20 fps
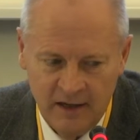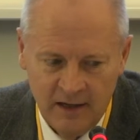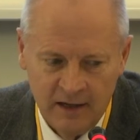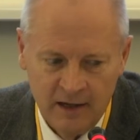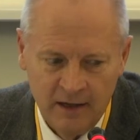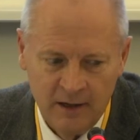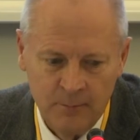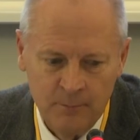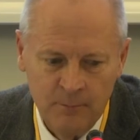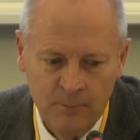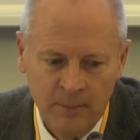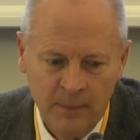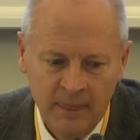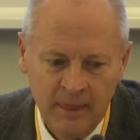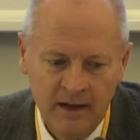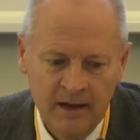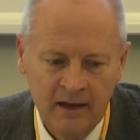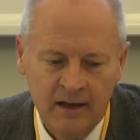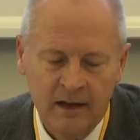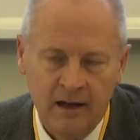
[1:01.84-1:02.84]

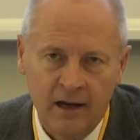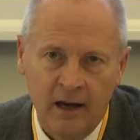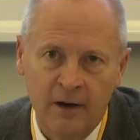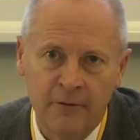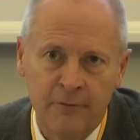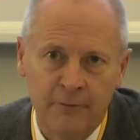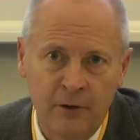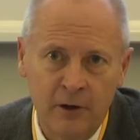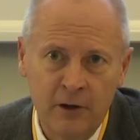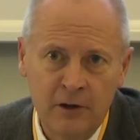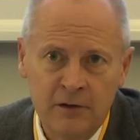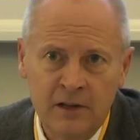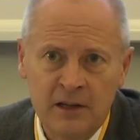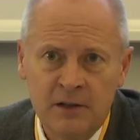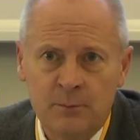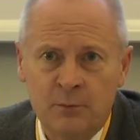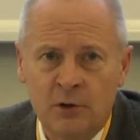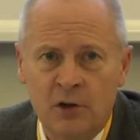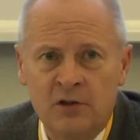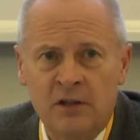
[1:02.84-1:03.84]
I've followed
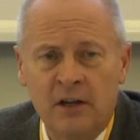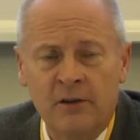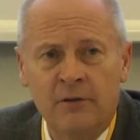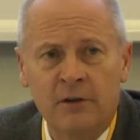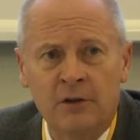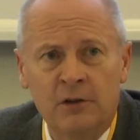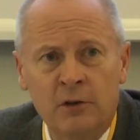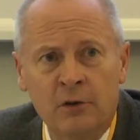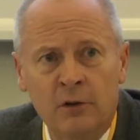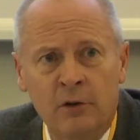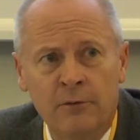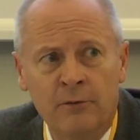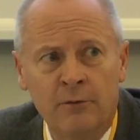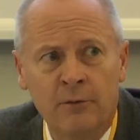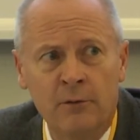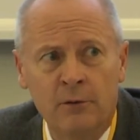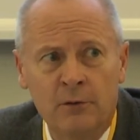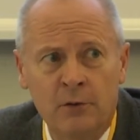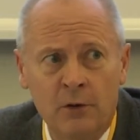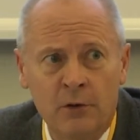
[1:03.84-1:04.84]
this project for two
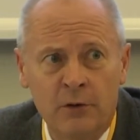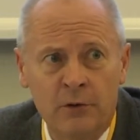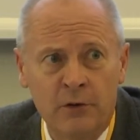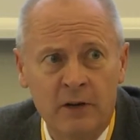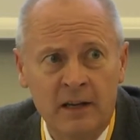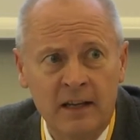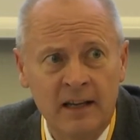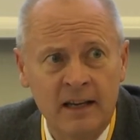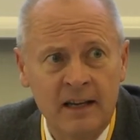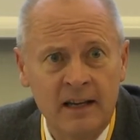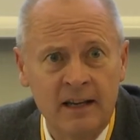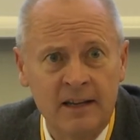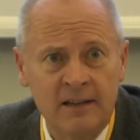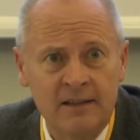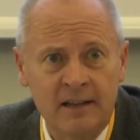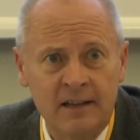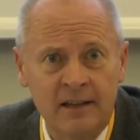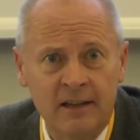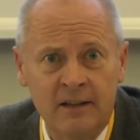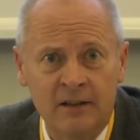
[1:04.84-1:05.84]
or 3
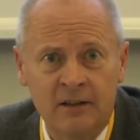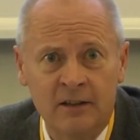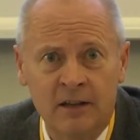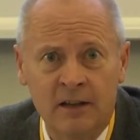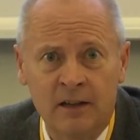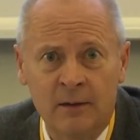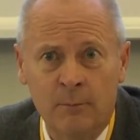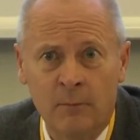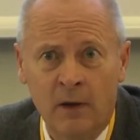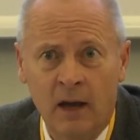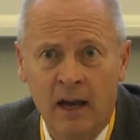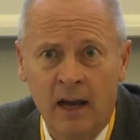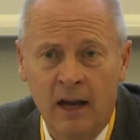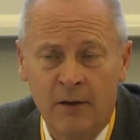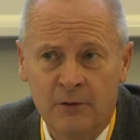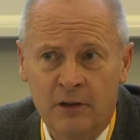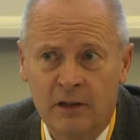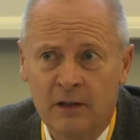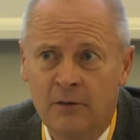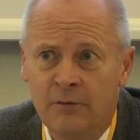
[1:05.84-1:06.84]
years, and I
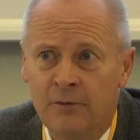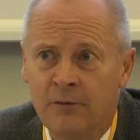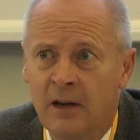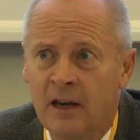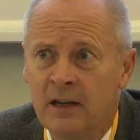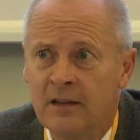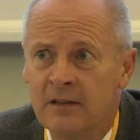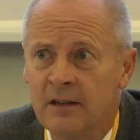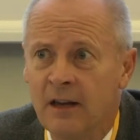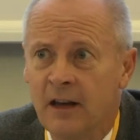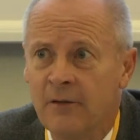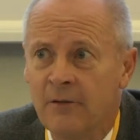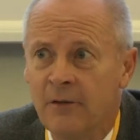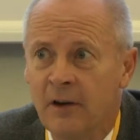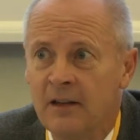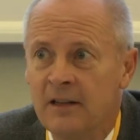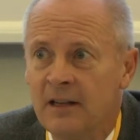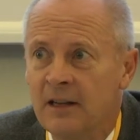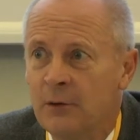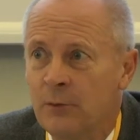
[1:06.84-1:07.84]
have to confess I
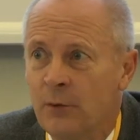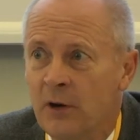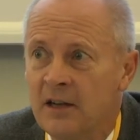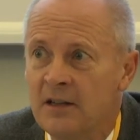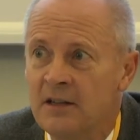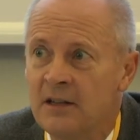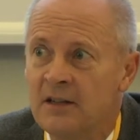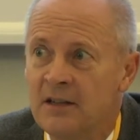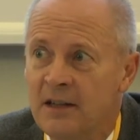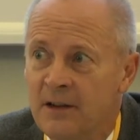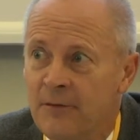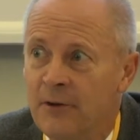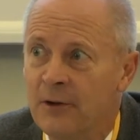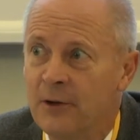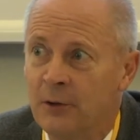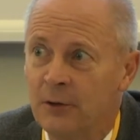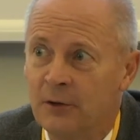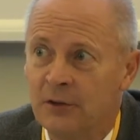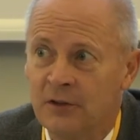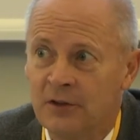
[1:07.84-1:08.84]
find it quite a
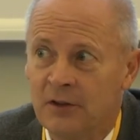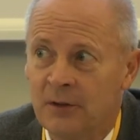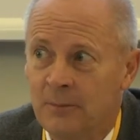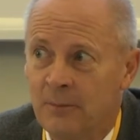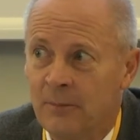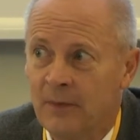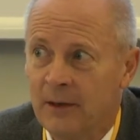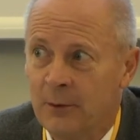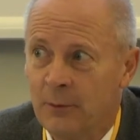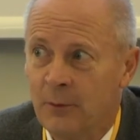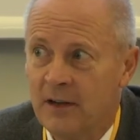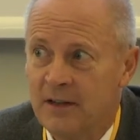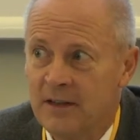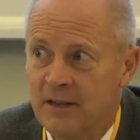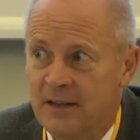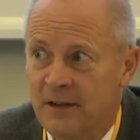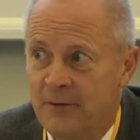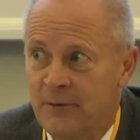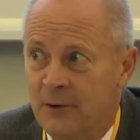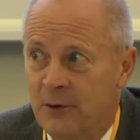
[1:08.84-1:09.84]
difficult
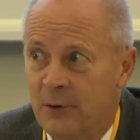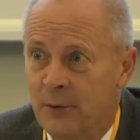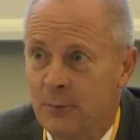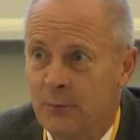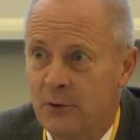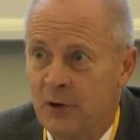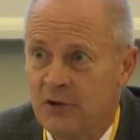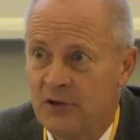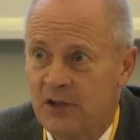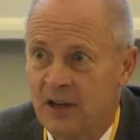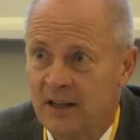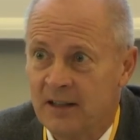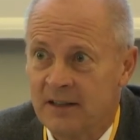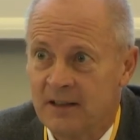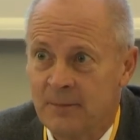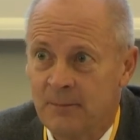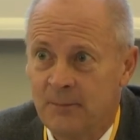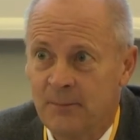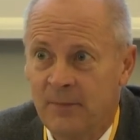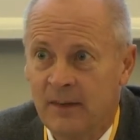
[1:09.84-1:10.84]
project.